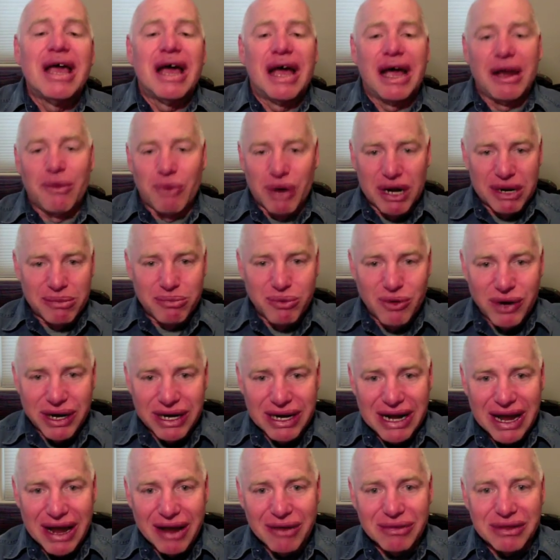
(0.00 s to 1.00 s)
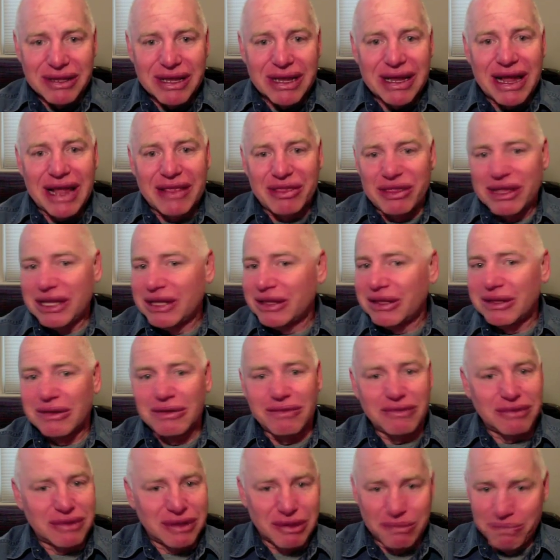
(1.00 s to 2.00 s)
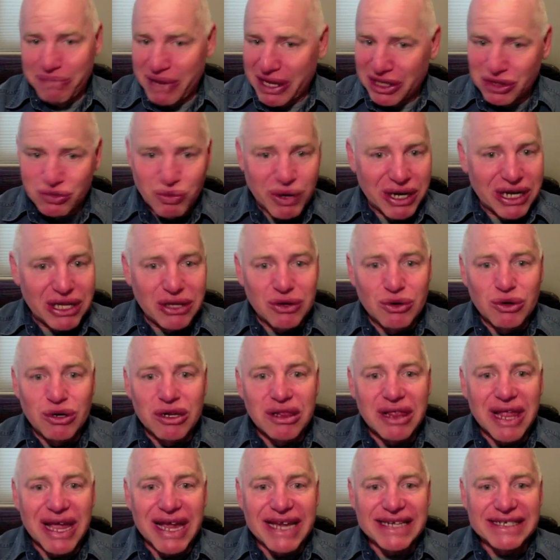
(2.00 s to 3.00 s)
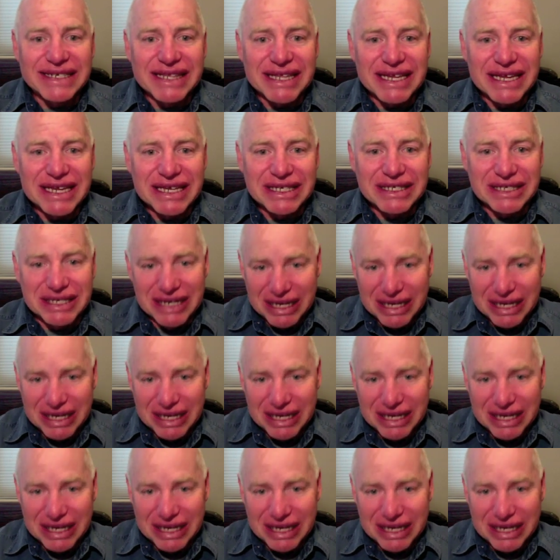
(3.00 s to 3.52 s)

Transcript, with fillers: I want to point out, I think the best way to utilize these,